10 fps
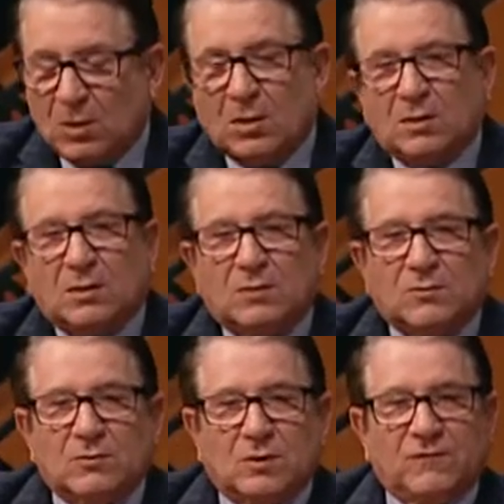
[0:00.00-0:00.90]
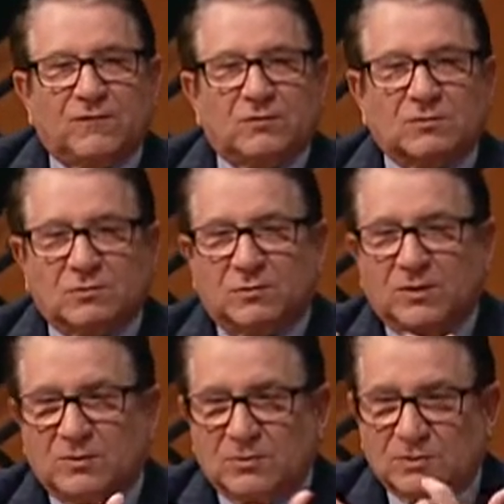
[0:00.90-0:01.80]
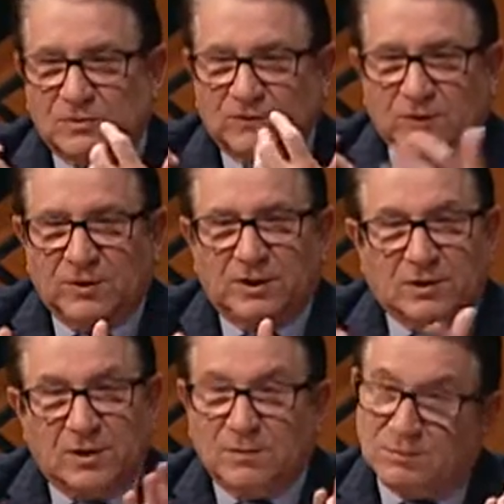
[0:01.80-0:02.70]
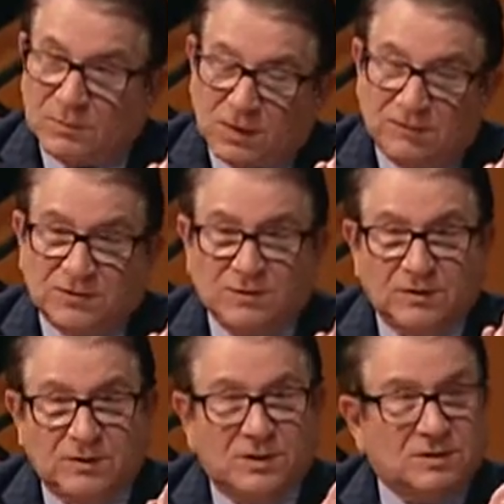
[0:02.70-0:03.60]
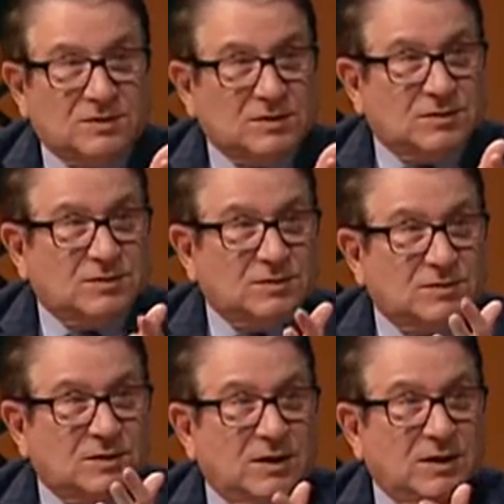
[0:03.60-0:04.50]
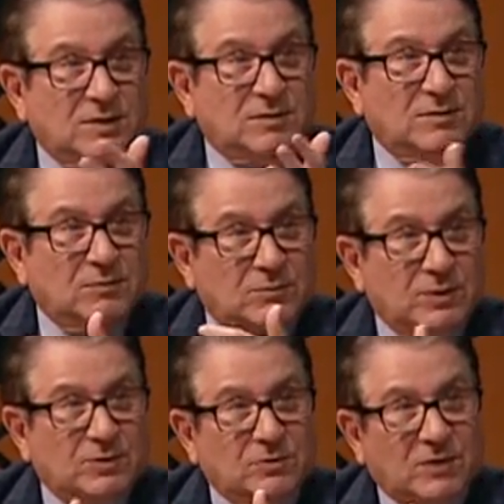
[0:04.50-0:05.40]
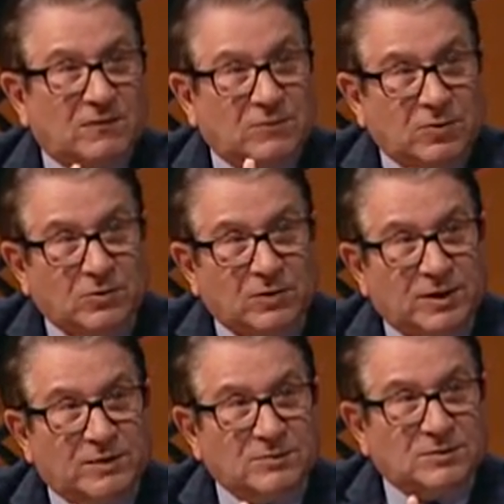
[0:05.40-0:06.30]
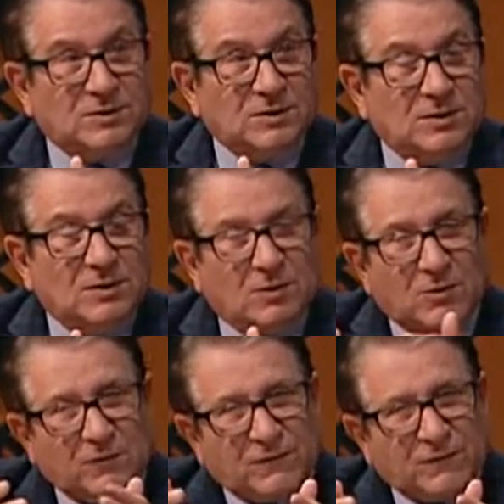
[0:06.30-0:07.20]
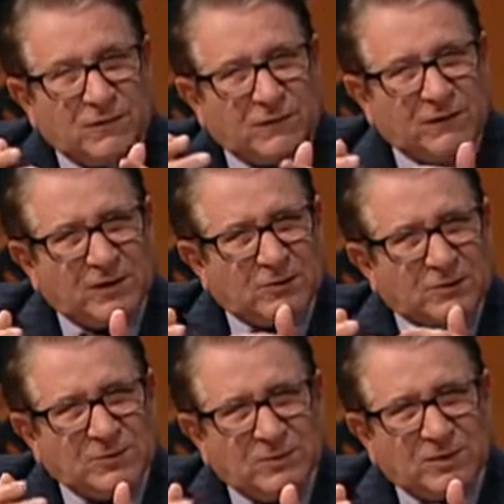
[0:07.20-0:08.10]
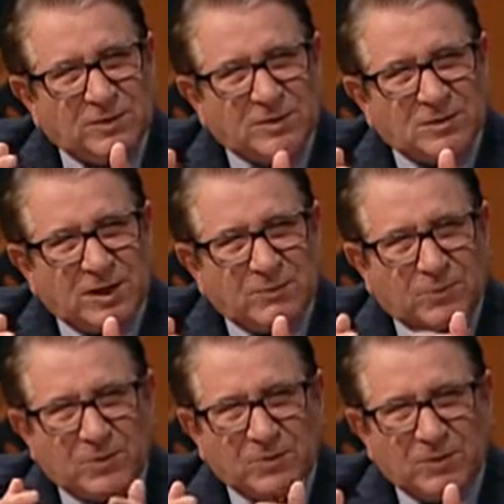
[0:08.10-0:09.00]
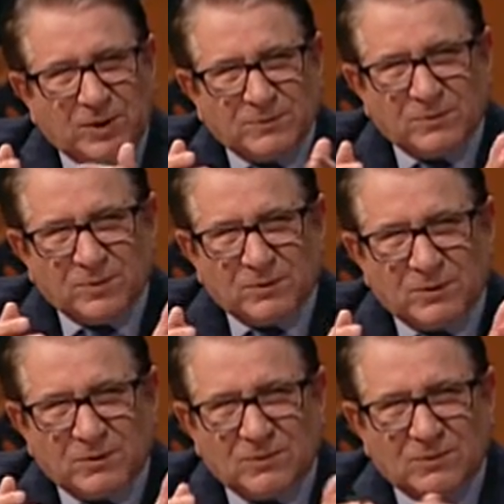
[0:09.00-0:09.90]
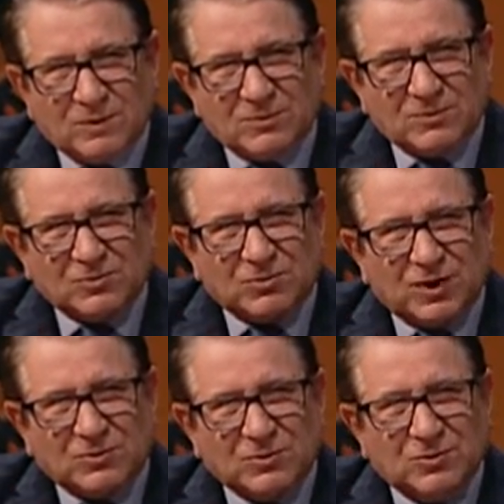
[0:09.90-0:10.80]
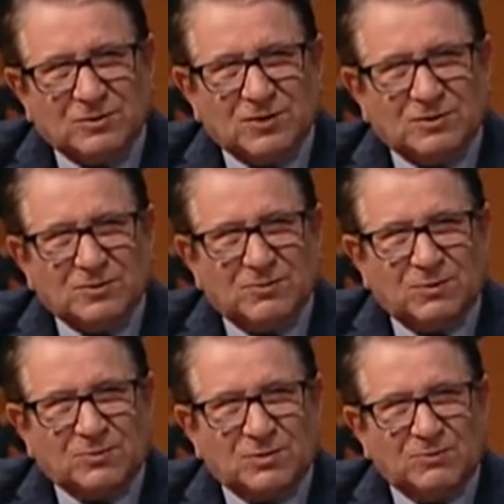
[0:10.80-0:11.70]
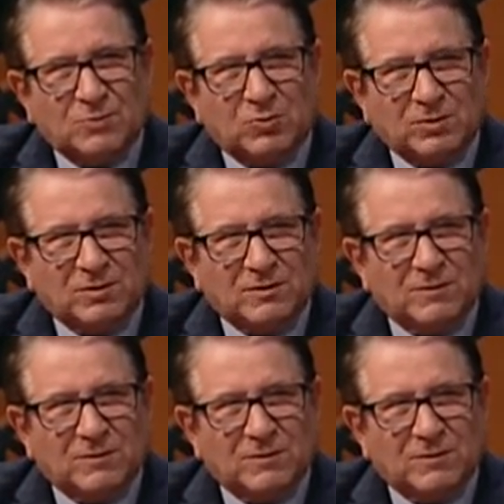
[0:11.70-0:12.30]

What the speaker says: Now, there are folks who, because of their income, obviously need assistance. And we do have programs. They're federal as well as state programs, but what strikes you as the most important?